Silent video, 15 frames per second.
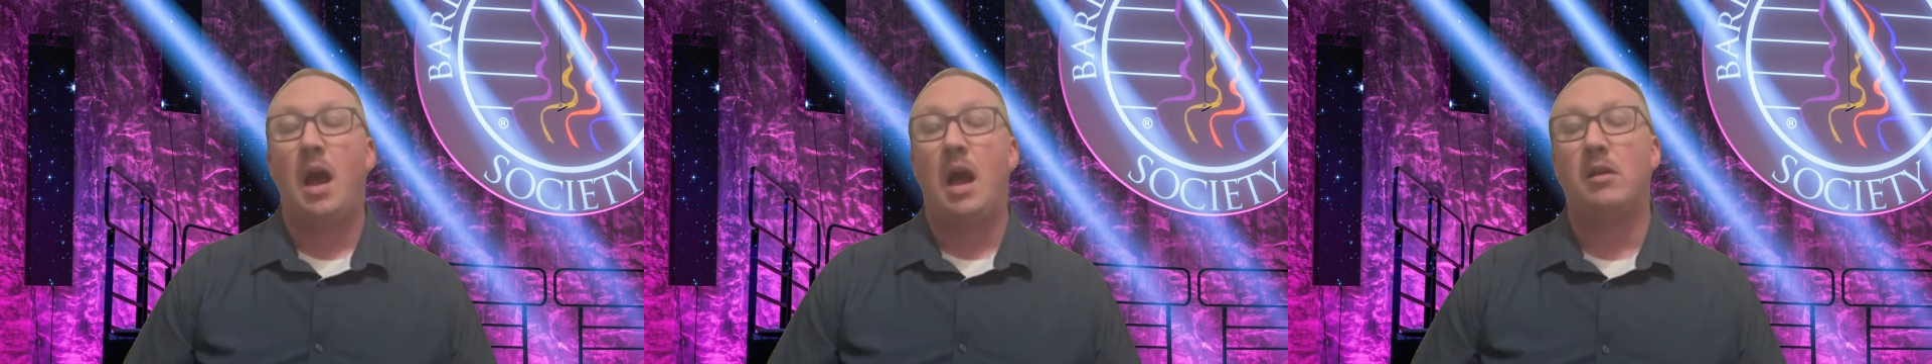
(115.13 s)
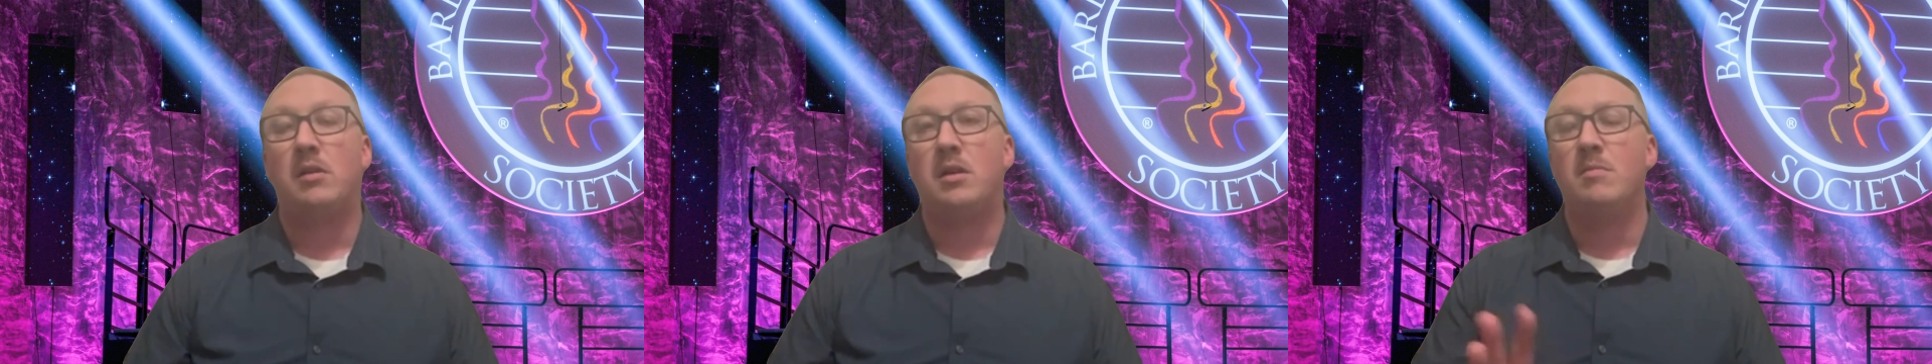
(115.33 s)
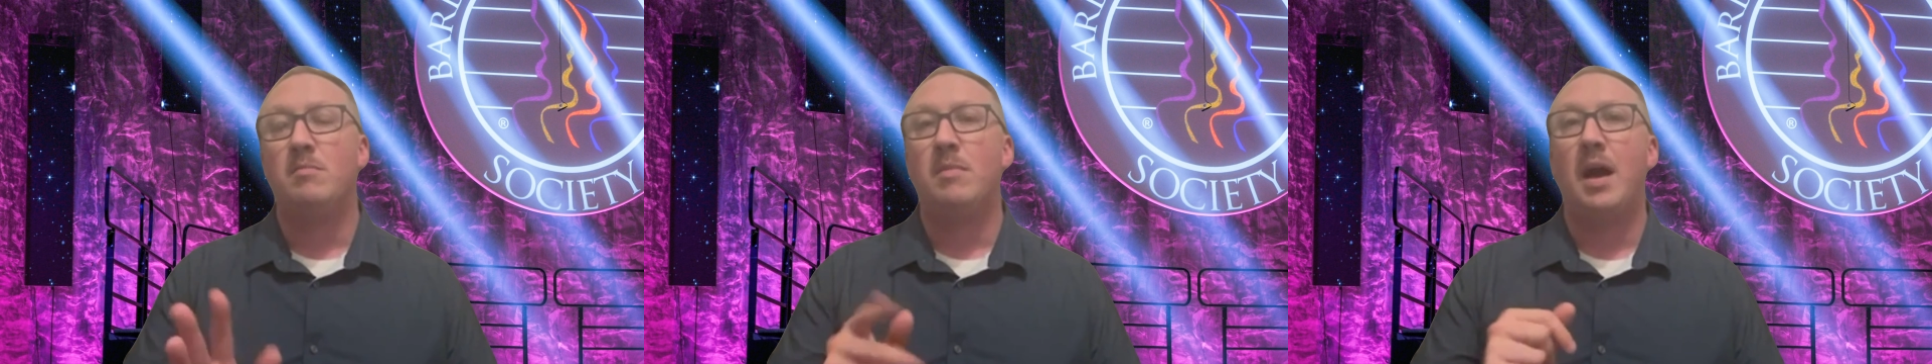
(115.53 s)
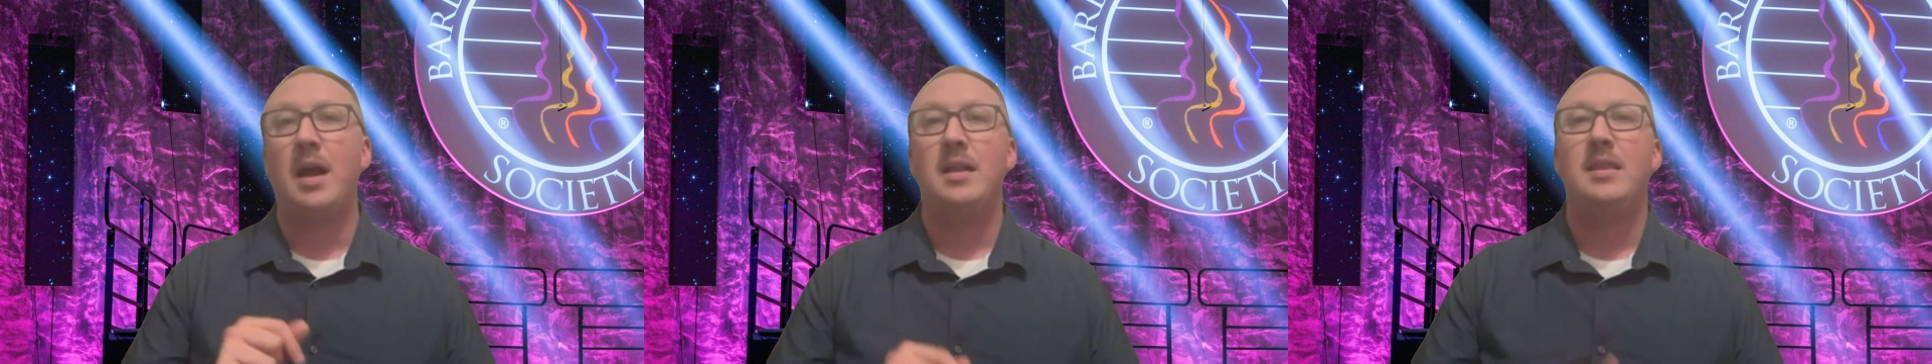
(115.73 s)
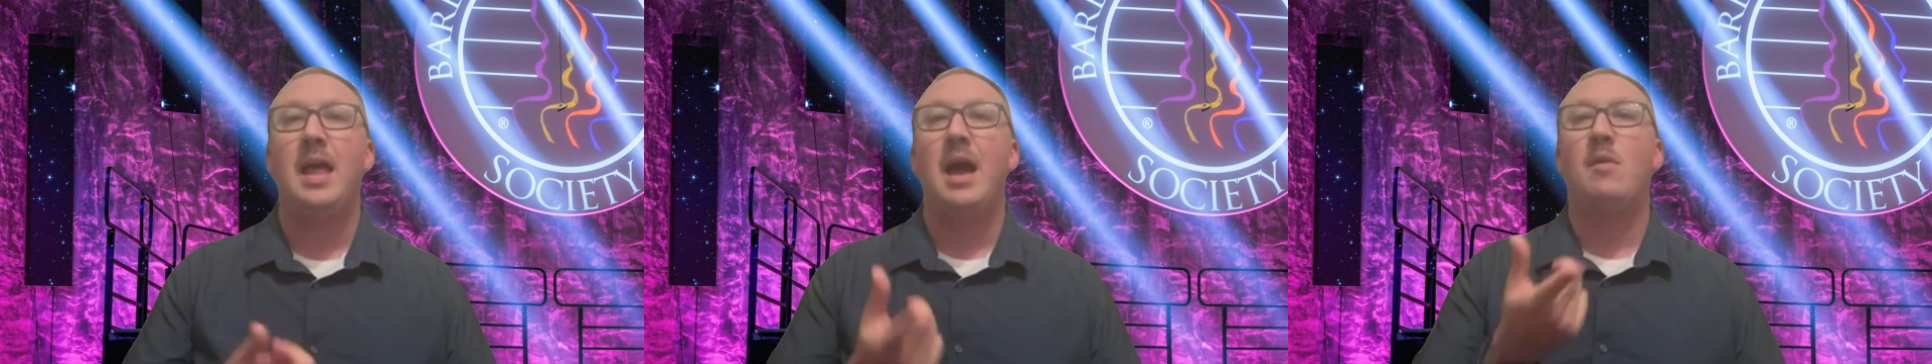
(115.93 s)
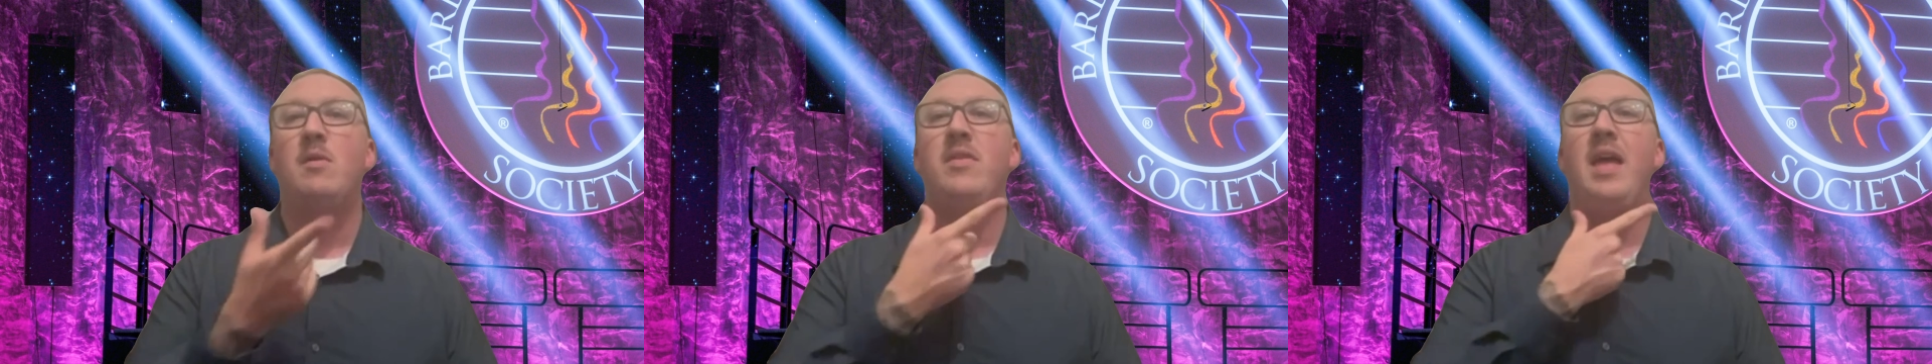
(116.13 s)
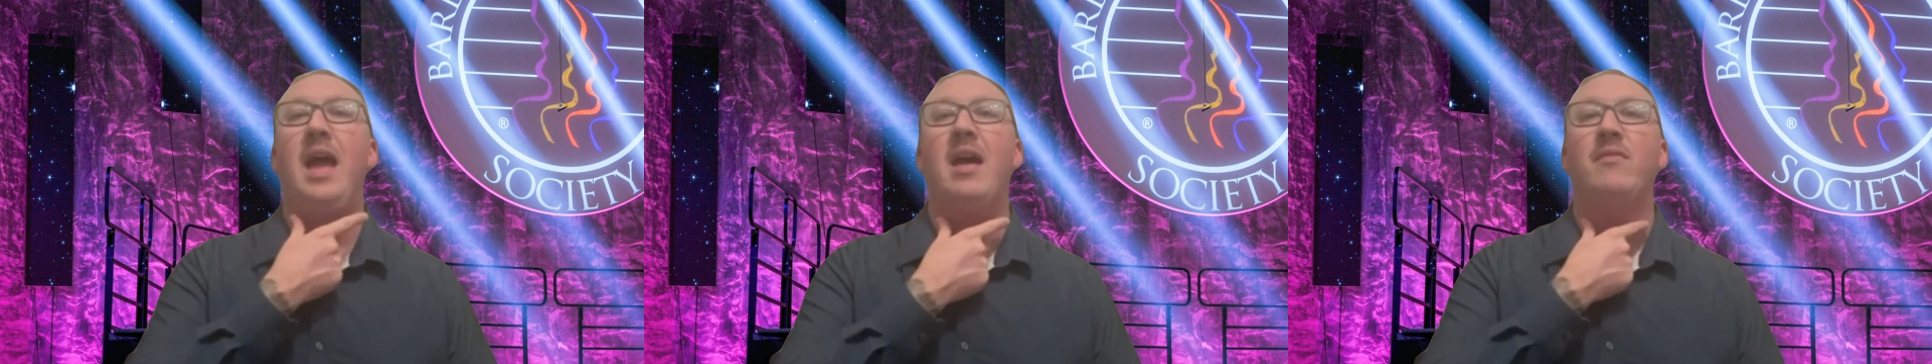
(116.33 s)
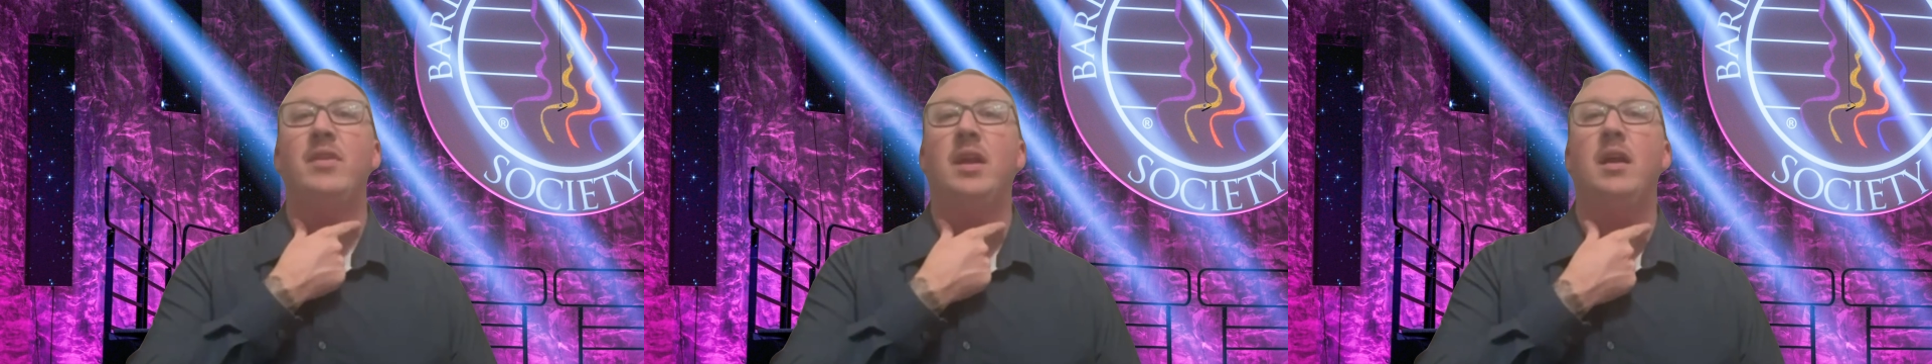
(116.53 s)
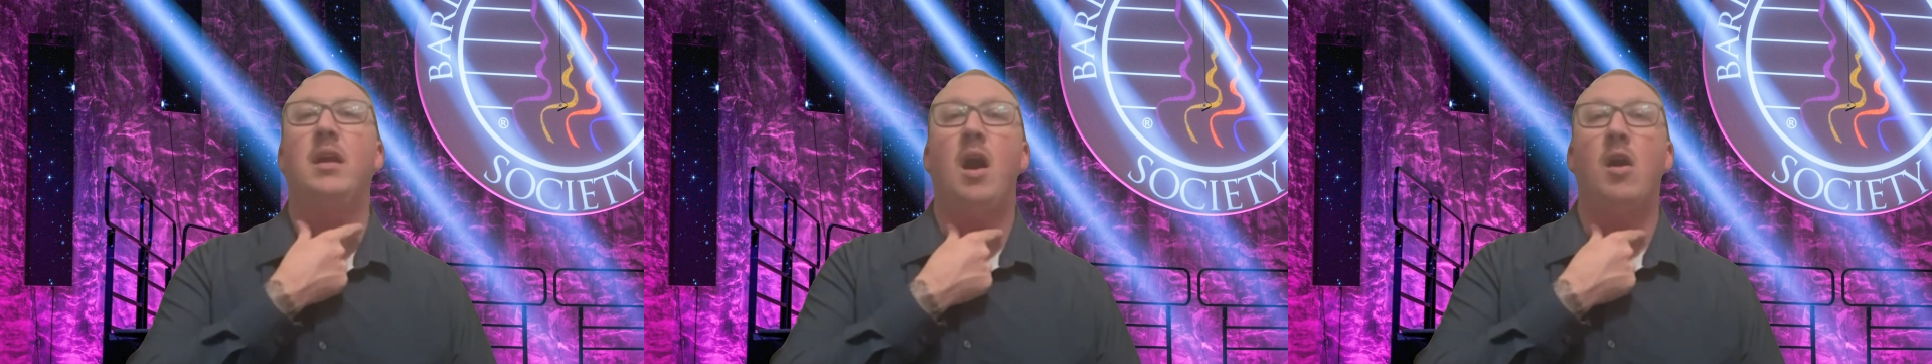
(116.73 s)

I'll combine that with having